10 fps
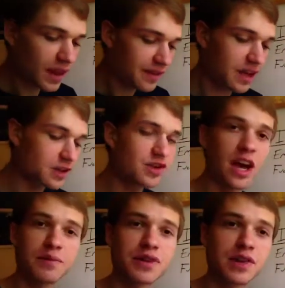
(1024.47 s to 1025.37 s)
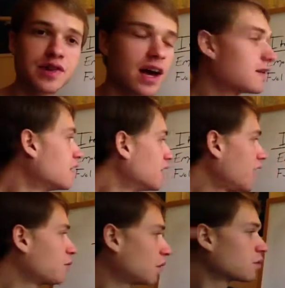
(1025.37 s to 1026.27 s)
that just helps things out.
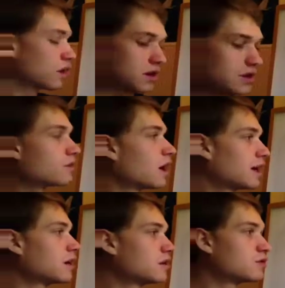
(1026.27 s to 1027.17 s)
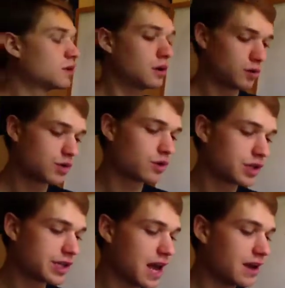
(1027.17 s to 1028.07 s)
And what we're going to do right here is we're
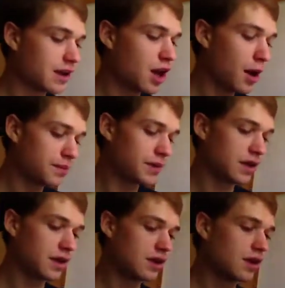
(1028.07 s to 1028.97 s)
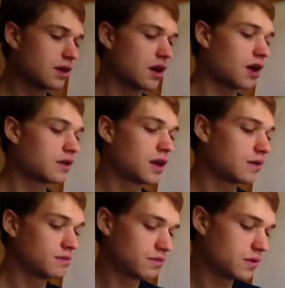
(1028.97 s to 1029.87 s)
just adding up the
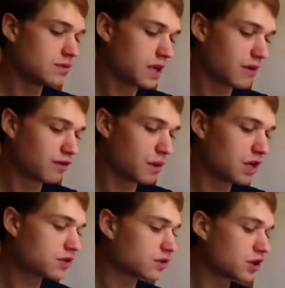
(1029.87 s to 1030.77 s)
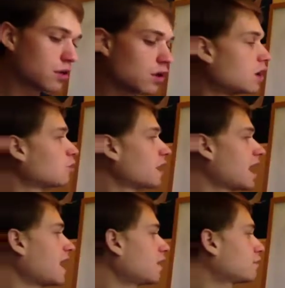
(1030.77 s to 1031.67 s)
information. So we
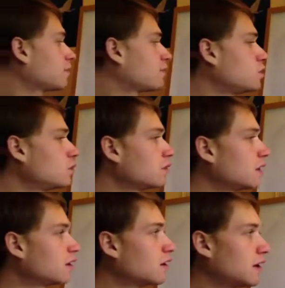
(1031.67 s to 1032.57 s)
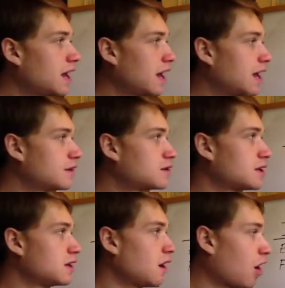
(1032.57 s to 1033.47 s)
have the fuel there, and
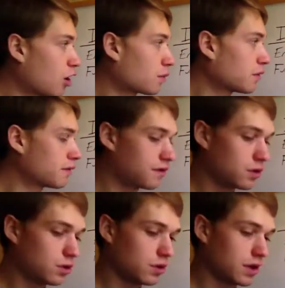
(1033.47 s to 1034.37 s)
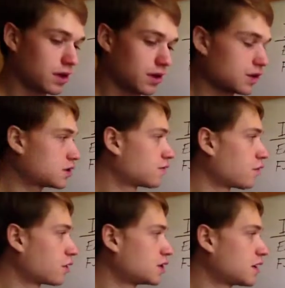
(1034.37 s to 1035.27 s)
the arm of the fuel is
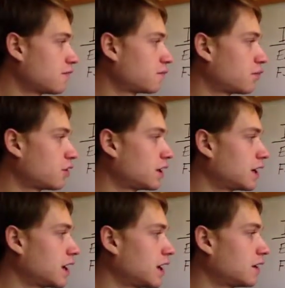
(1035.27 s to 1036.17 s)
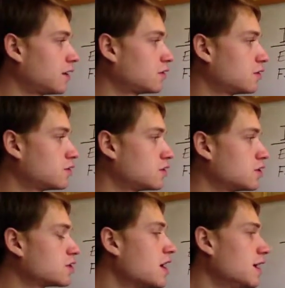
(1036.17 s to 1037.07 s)
47.9 inches.